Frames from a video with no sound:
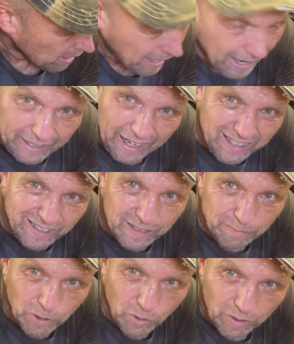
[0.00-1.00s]
heck, I see
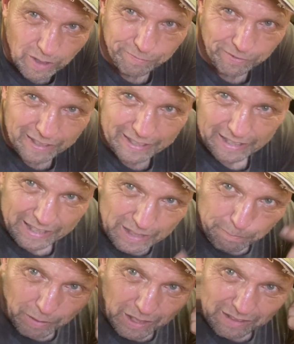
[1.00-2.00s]
them going up for like 80
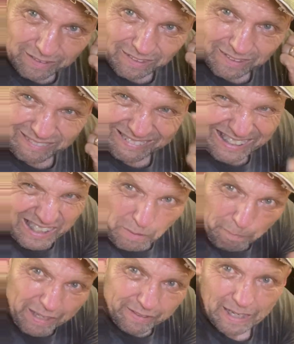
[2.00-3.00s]
bucks
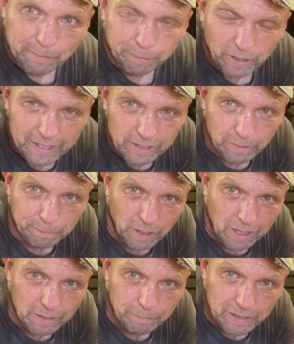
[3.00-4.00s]
about that price, it'd
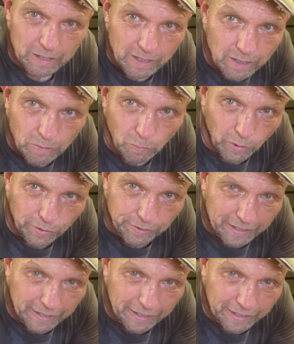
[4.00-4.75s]
probably be worth